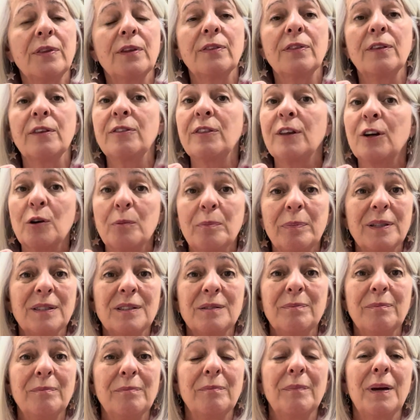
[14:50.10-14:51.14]
The
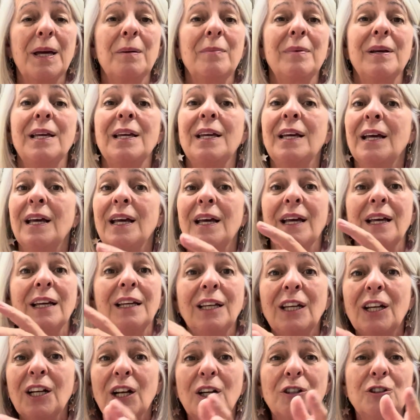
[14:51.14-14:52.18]
therapist maybe
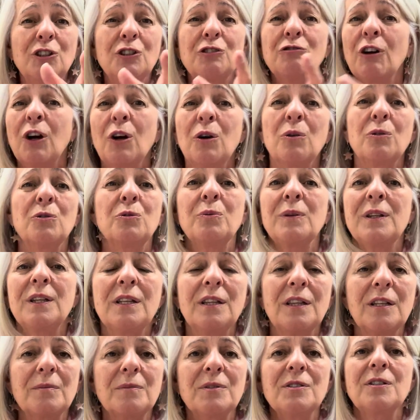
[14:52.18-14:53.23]
struggles
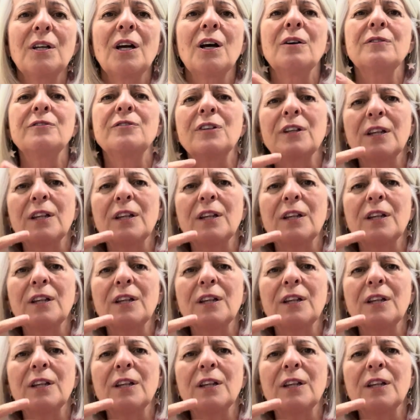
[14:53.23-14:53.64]
within themselves,